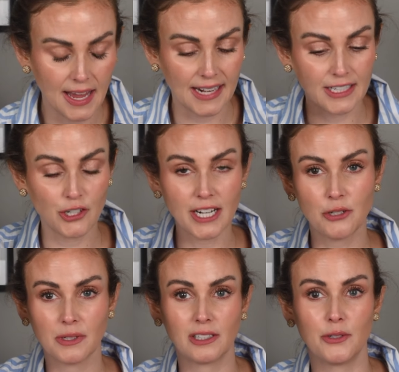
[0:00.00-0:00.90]
And I tried
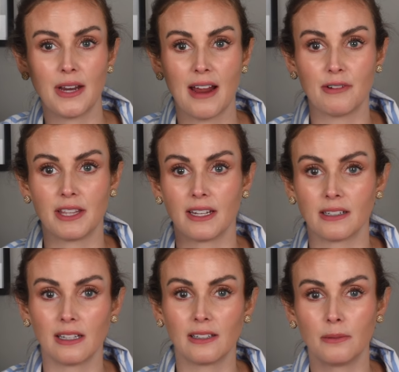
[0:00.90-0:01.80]
to include everything,
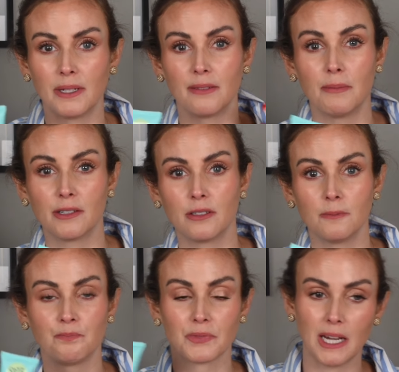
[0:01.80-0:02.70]
a little bit of
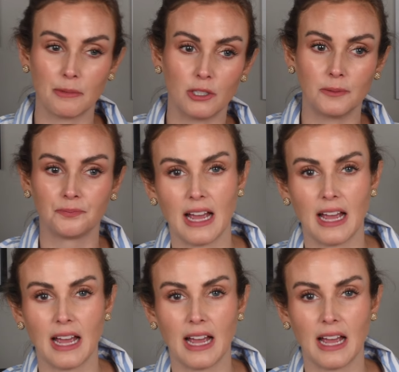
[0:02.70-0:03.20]
mineral, chemical.